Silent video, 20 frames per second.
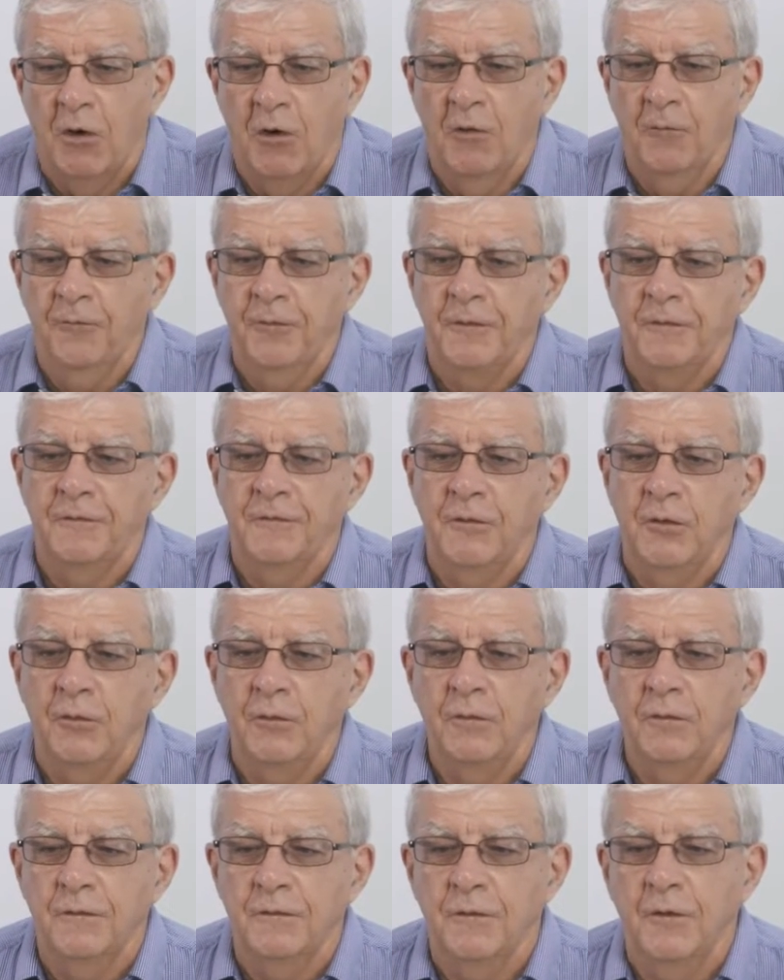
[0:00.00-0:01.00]
offers
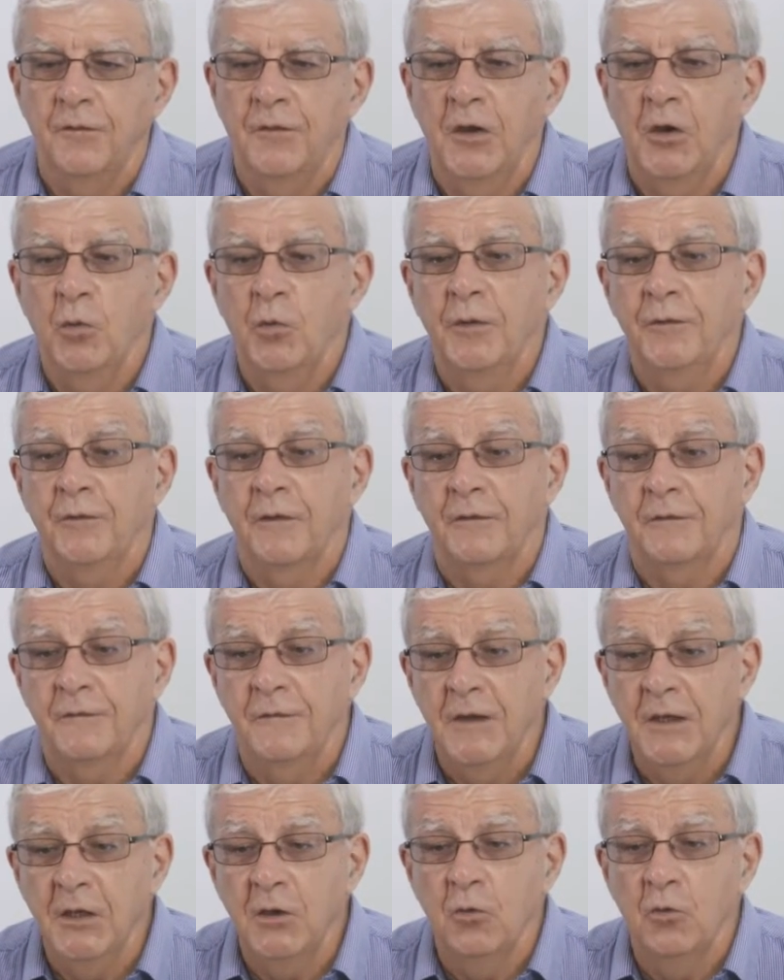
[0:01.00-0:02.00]
students to deal with a
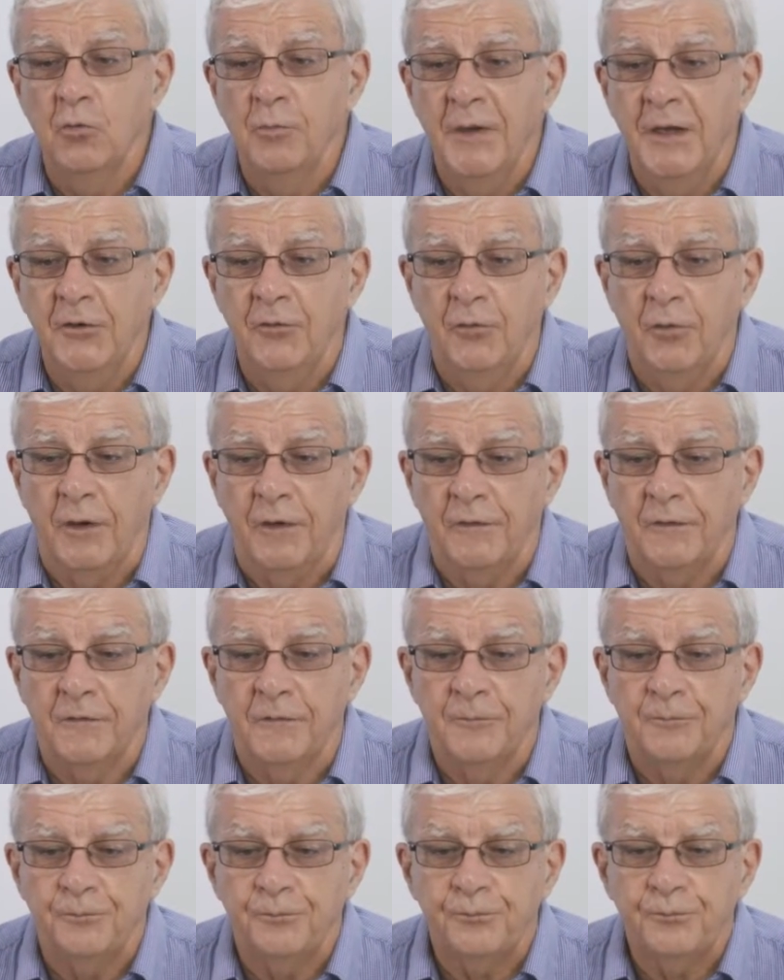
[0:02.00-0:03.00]
single matrix.